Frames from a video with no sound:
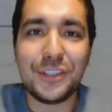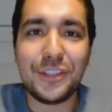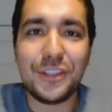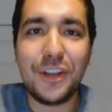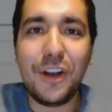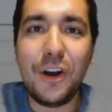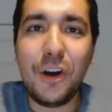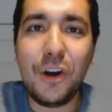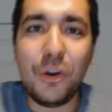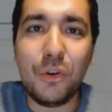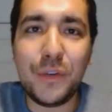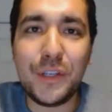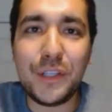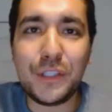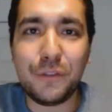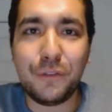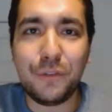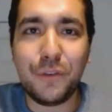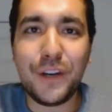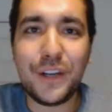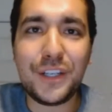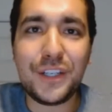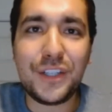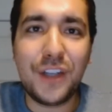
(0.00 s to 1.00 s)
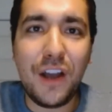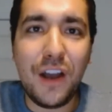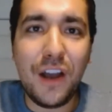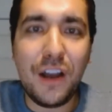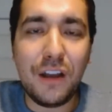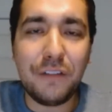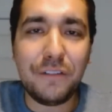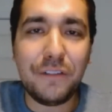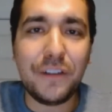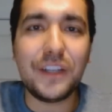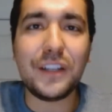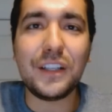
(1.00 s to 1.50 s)
is always fresh
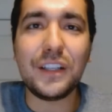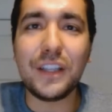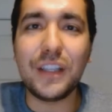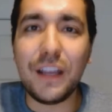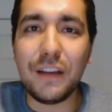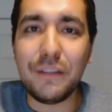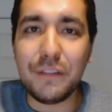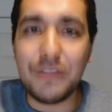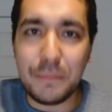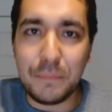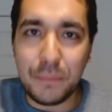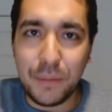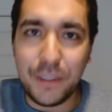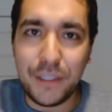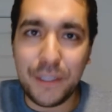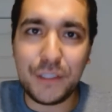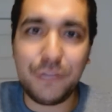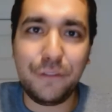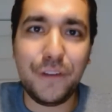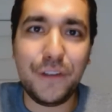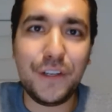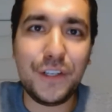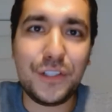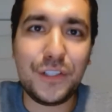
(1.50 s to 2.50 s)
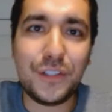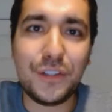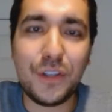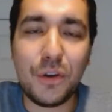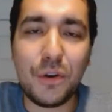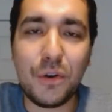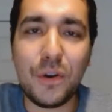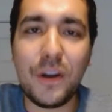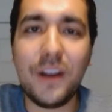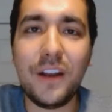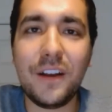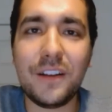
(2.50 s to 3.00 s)
off an 11th place finish in the
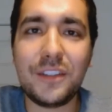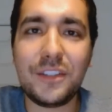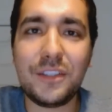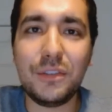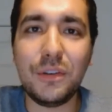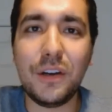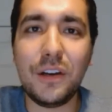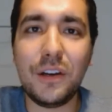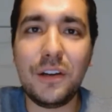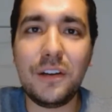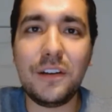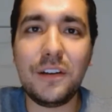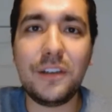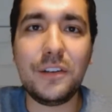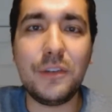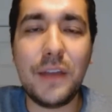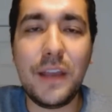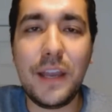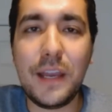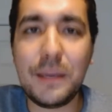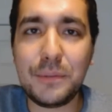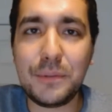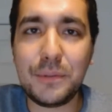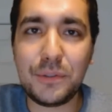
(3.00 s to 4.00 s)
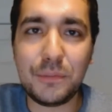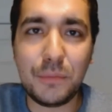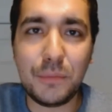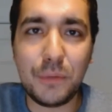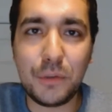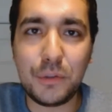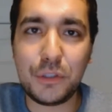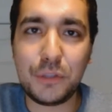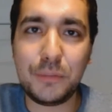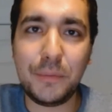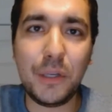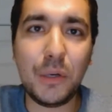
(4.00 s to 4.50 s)
Crayon 200 at New Hampshire
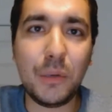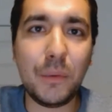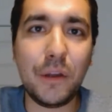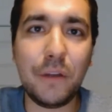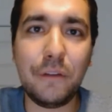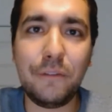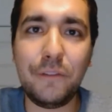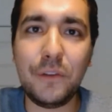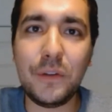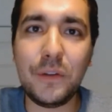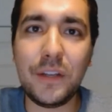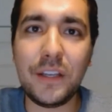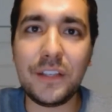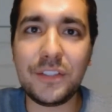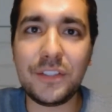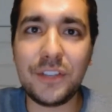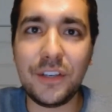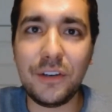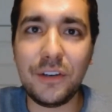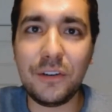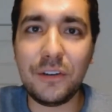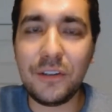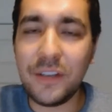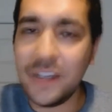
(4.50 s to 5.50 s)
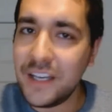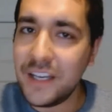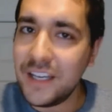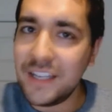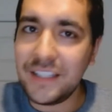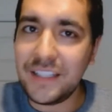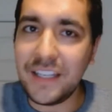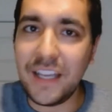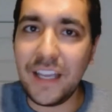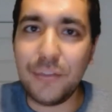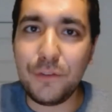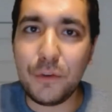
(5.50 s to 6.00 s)
Motor Speedway a few days ago.
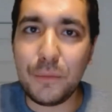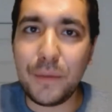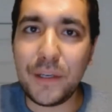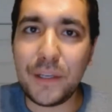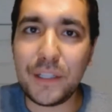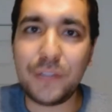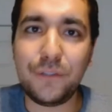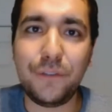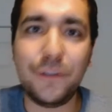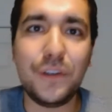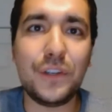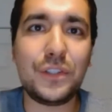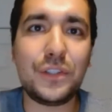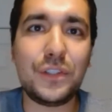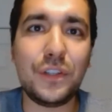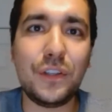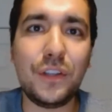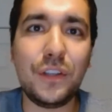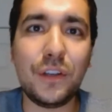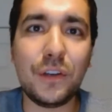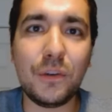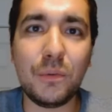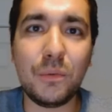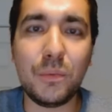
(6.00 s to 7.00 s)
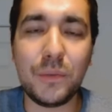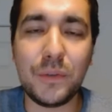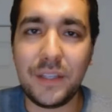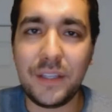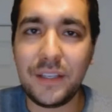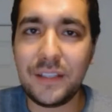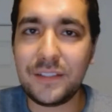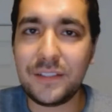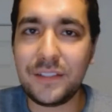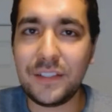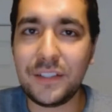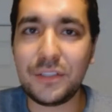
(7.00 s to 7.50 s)
Dave, your best finish of the year with
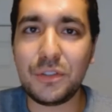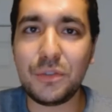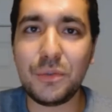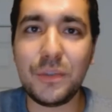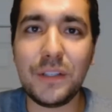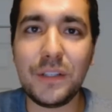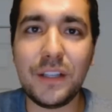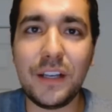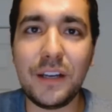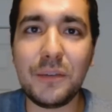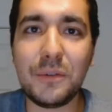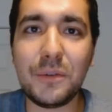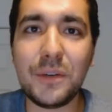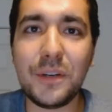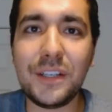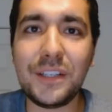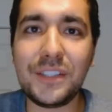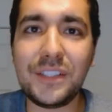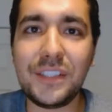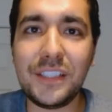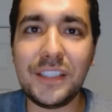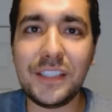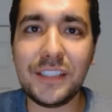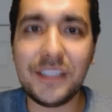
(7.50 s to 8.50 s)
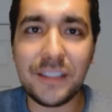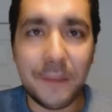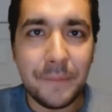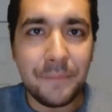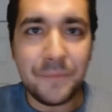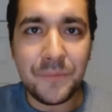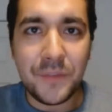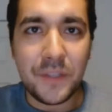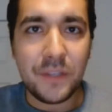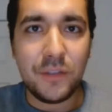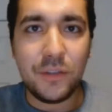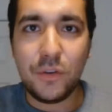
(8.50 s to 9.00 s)
SS Greenlight Racing, and
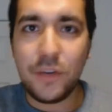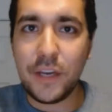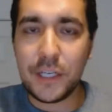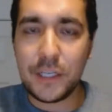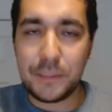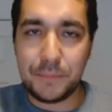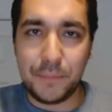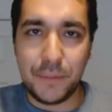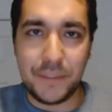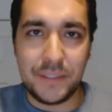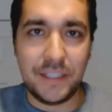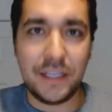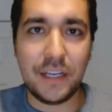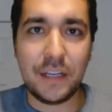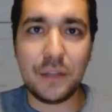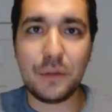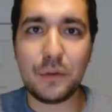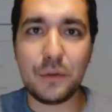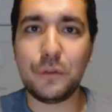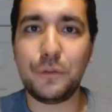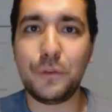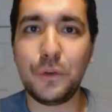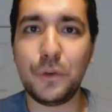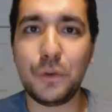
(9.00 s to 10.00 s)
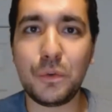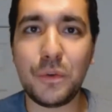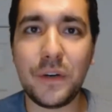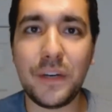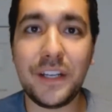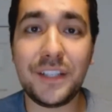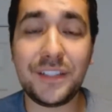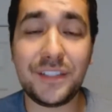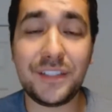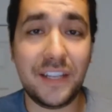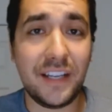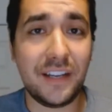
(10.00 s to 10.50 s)
you guys put together a full
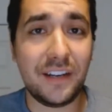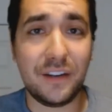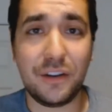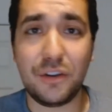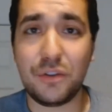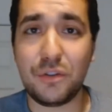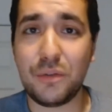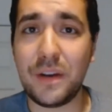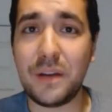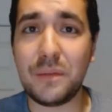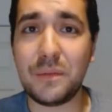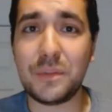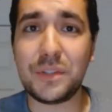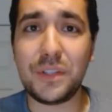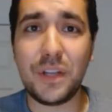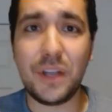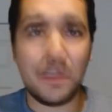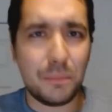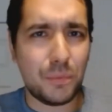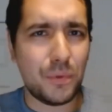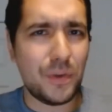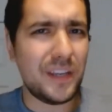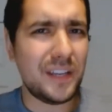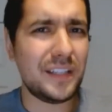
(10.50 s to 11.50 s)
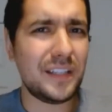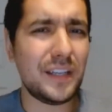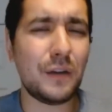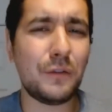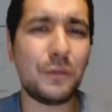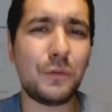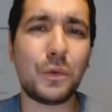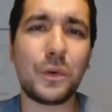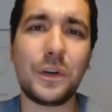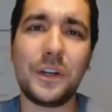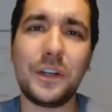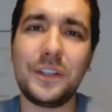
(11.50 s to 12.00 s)
race and had a great result. Break it down
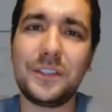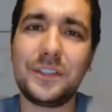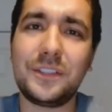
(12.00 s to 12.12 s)
for us.